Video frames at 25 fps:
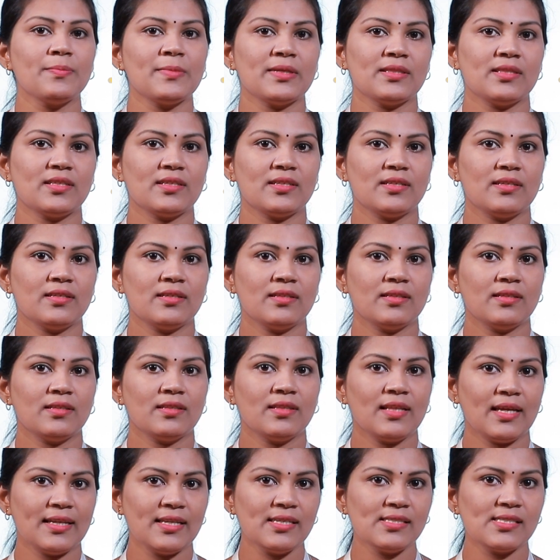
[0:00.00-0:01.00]
method.
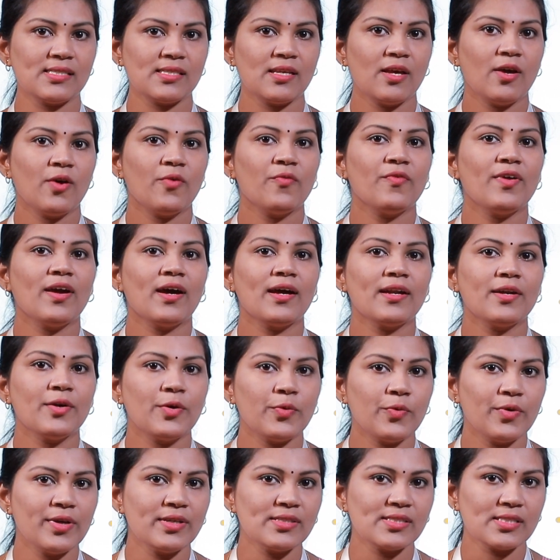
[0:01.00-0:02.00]
That is, we are
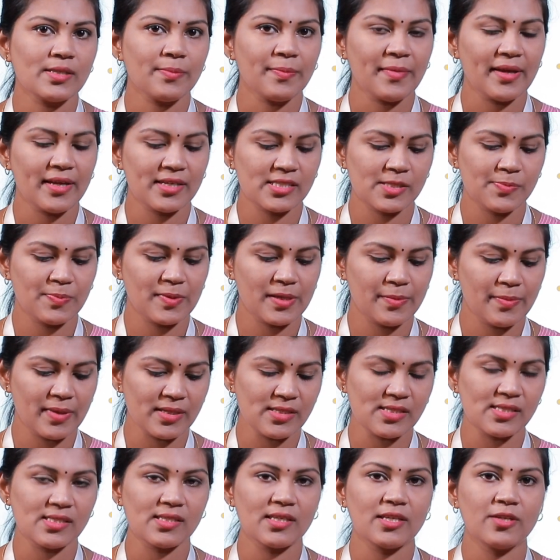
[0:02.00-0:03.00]
doing some
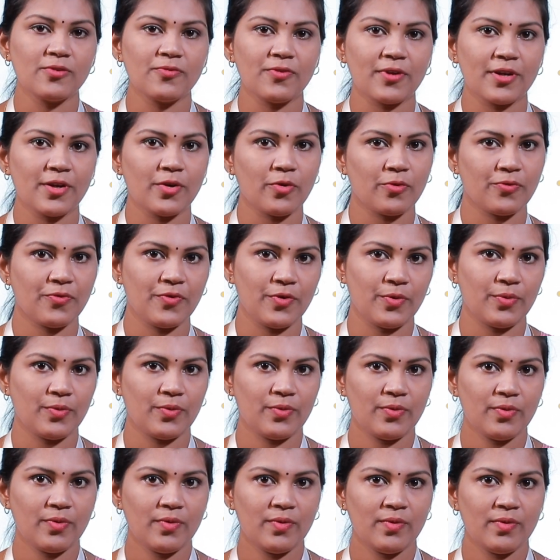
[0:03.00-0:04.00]
experiments in front of you,
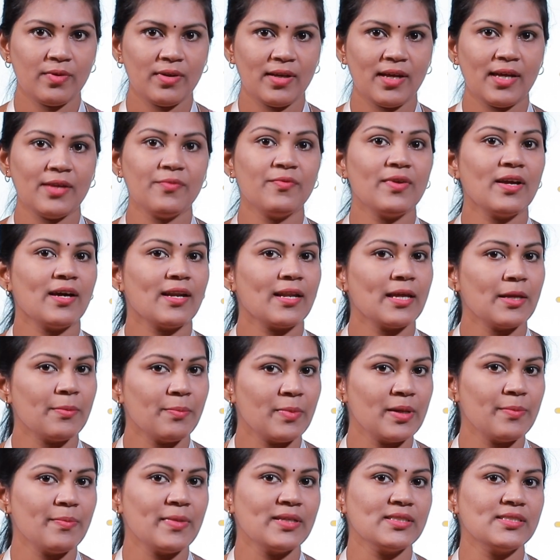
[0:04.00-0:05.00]
and we are
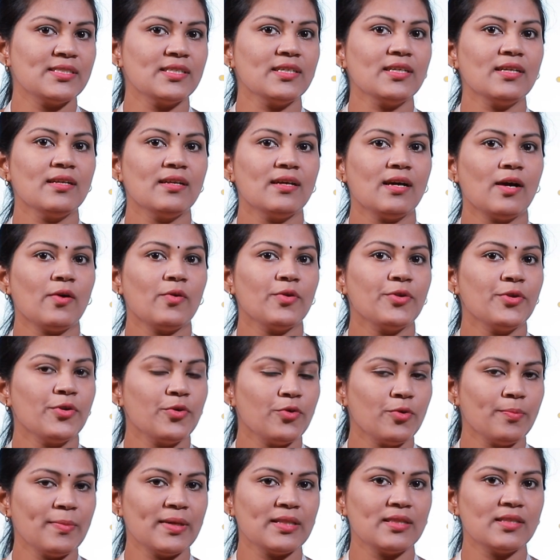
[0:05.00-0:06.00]
implemented our
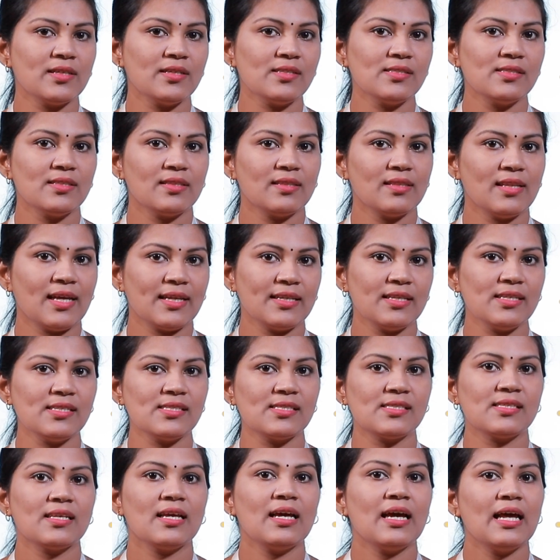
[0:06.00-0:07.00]
new method, that
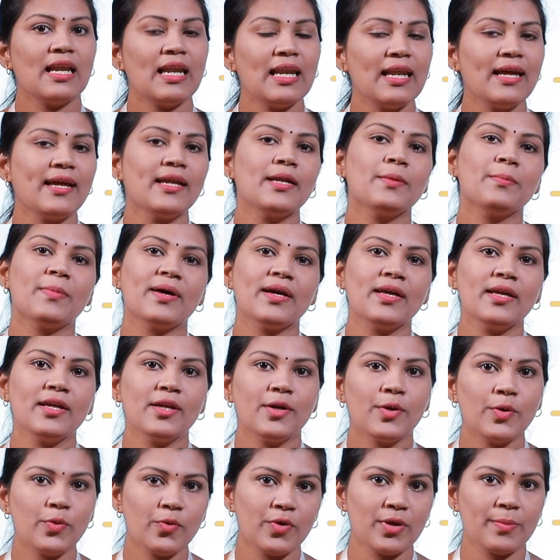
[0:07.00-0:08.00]
is learn by
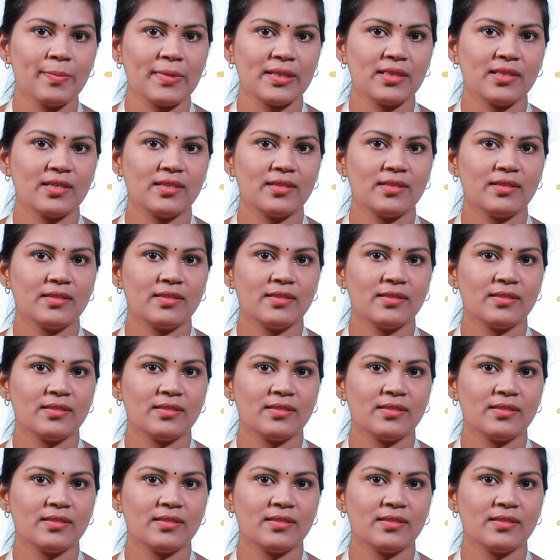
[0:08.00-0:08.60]
doing method.